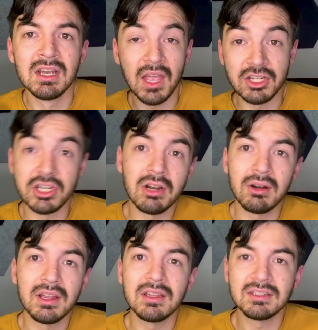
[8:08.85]

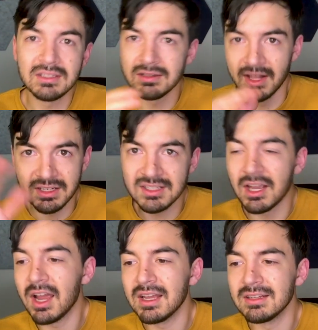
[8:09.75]
engineering like
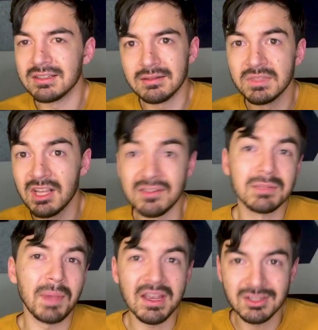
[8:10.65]
design set of
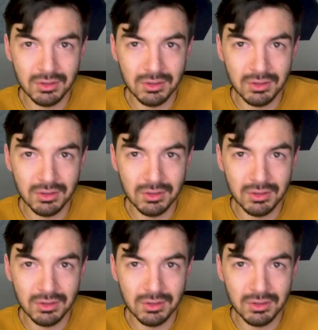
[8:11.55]
specs,